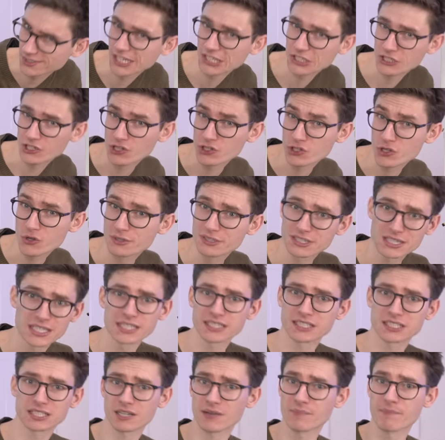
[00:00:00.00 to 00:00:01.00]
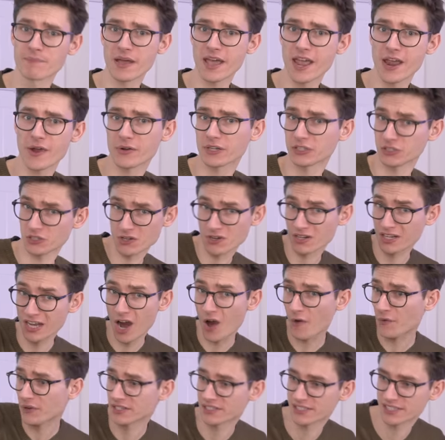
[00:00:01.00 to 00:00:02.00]
and you can use this to compare it to your
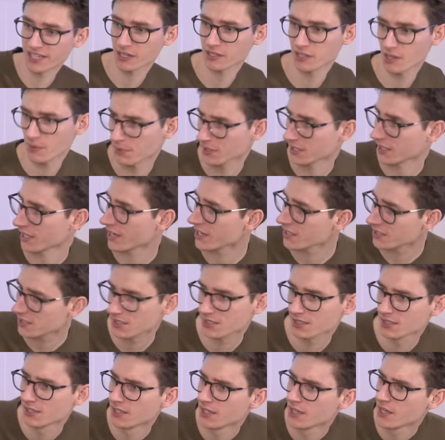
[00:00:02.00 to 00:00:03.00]
current setup, I guess.